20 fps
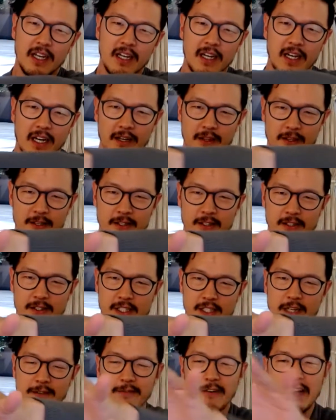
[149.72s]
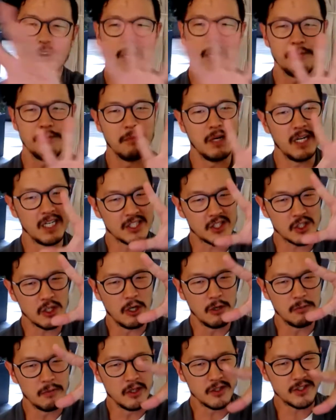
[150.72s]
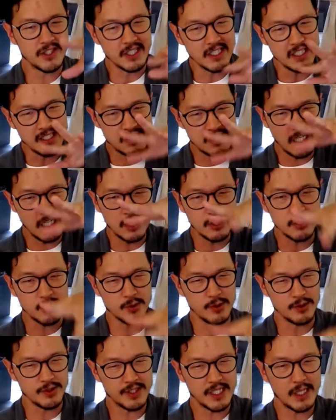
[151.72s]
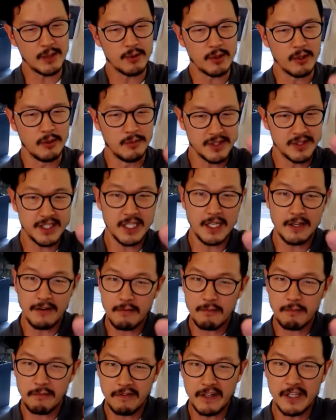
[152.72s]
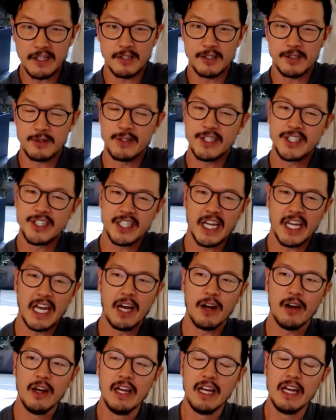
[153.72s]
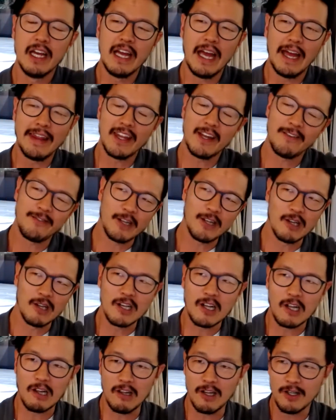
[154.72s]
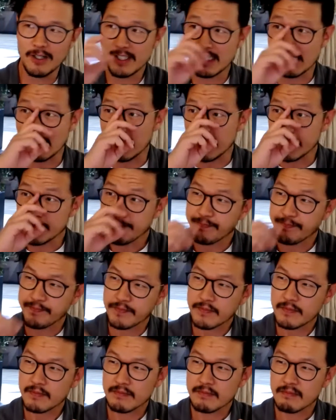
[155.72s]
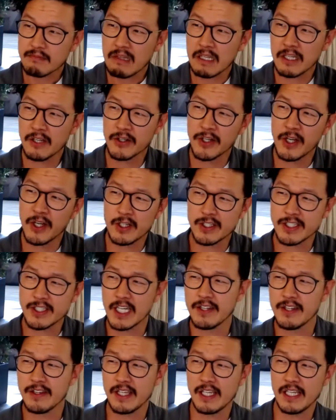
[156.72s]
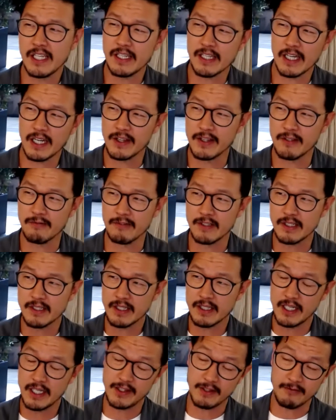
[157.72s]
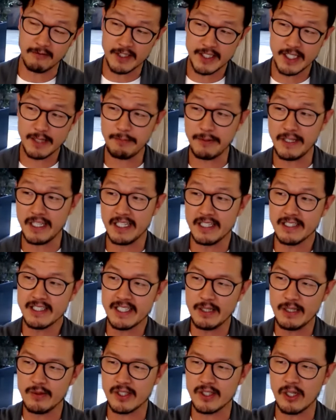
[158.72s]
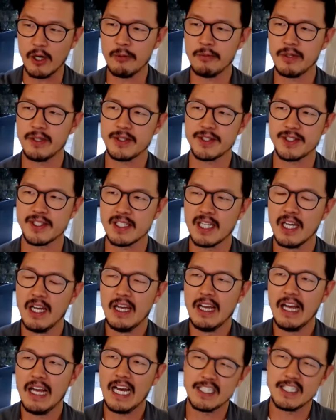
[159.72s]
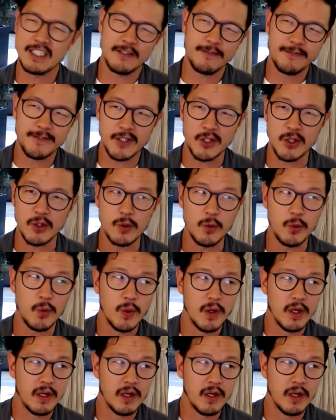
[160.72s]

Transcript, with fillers: others and very much almost in these tendrils that were almost like fingers reaching out. And then if you look closely, you'll notice on the on the on the recipients, it was almost as if to